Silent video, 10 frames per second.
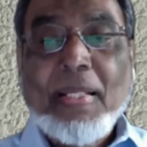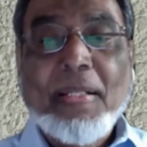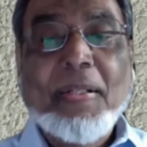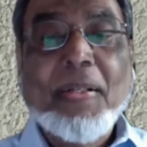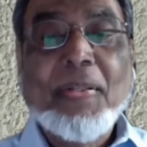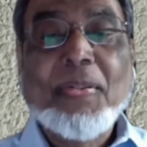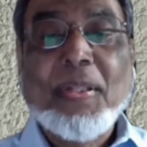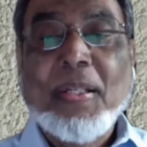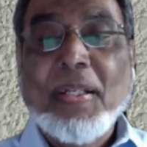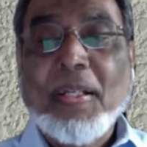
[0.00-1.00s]
It is
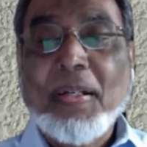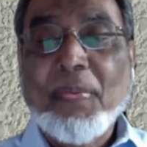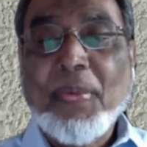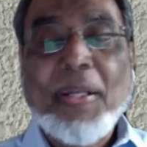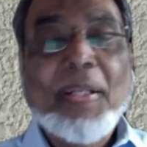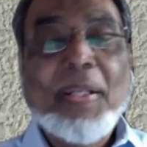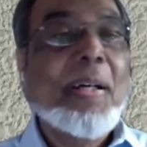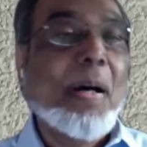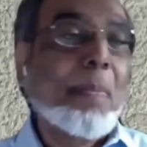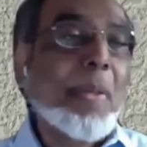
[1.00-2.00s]
very
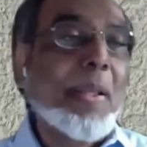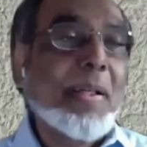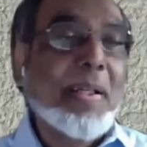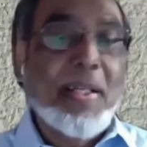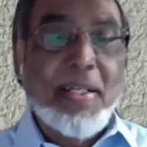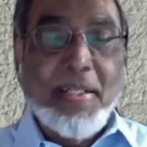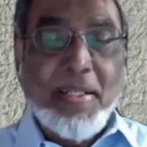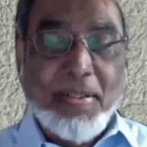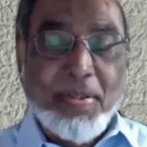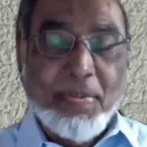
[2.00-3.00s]
humbling
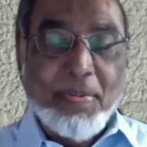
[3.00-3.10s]
indeed.